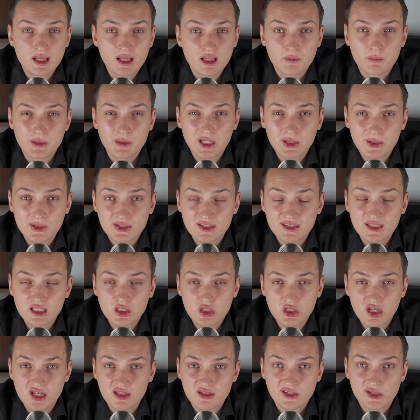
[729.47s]
Because the
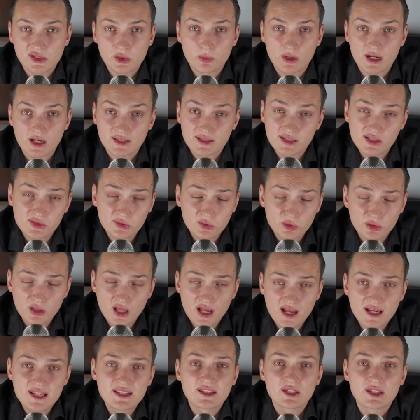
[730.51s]
chain is quite
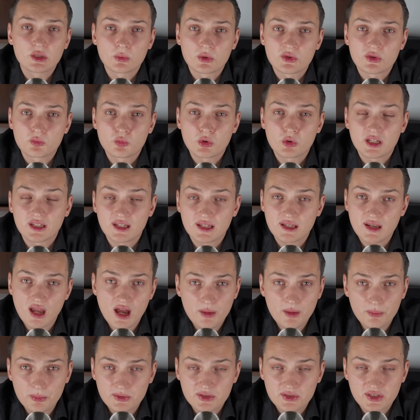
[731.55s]
centralized, it was breaking
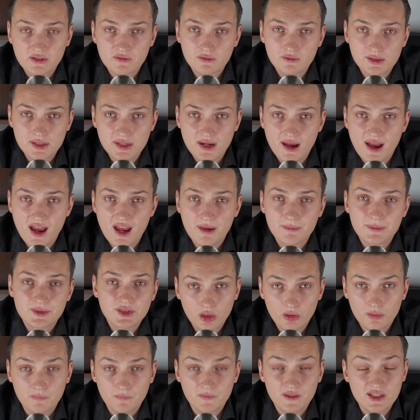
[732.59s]
up several times.
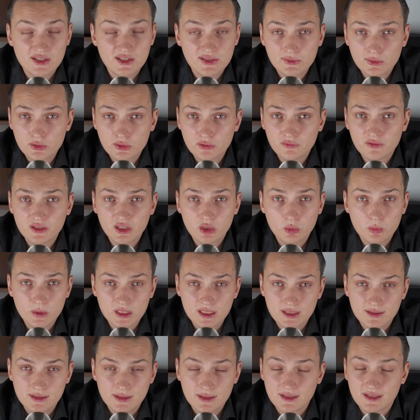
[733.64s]
The store of
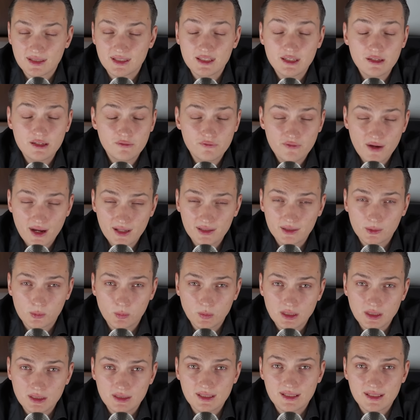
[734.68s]
liquidity, DeFi
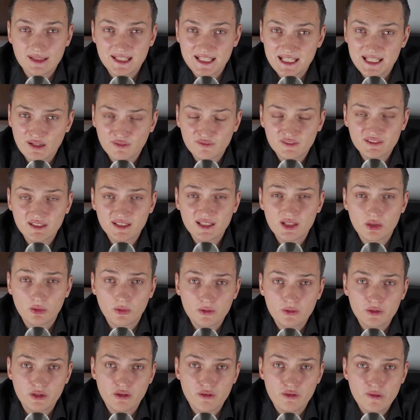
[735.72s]
liquidity, is definitely on
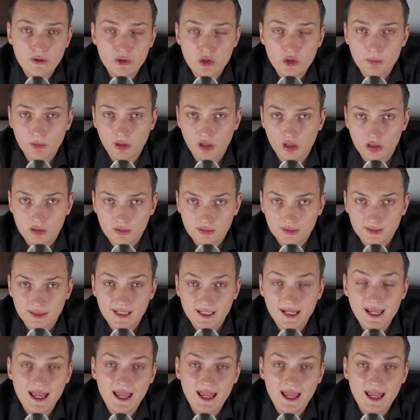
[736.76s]
Ethereum currently.